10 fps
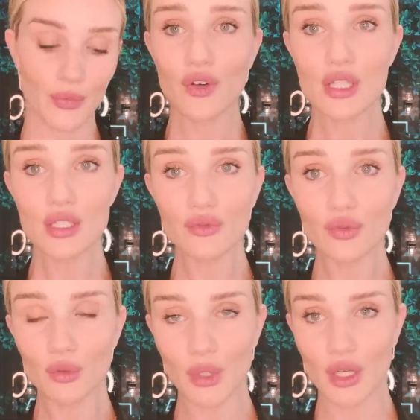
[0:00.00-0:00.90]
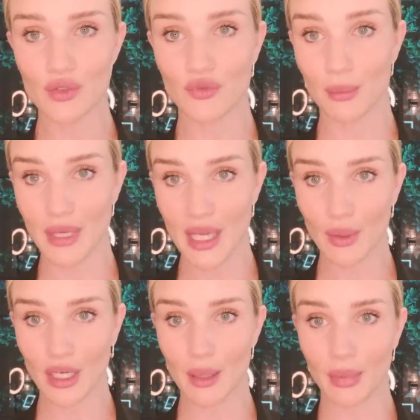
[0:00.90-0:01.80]
First and foremost, for me,
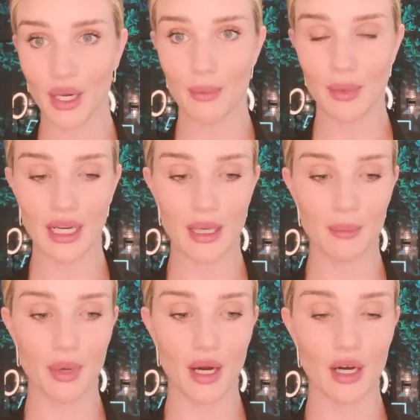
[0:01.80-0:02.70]
when I apply my lip